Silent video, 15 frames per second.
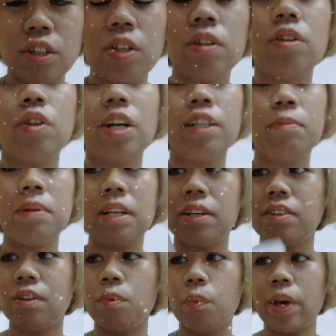Trust me,
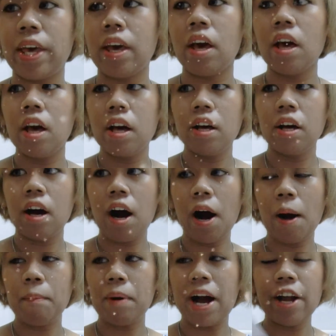there's a way.
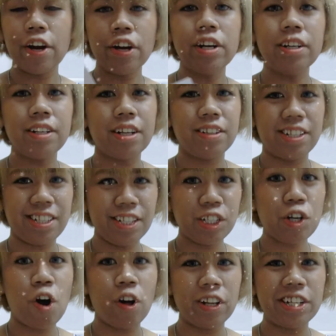I heard there's this
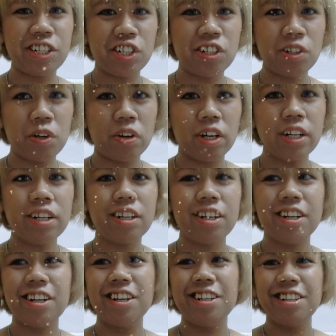collagen god,
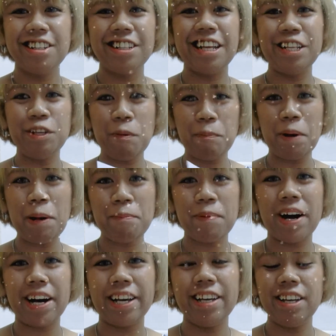and you
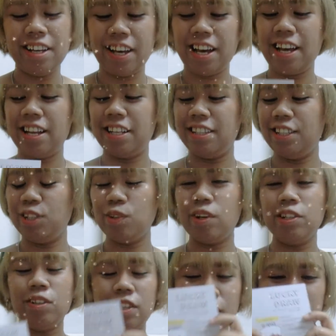buy, and then this
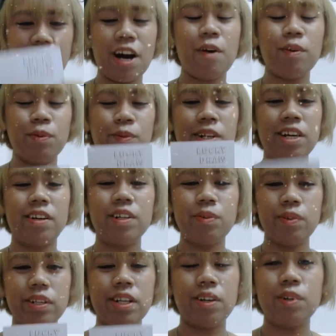one you tell them I want to win,
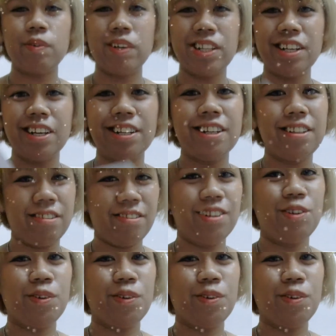and then you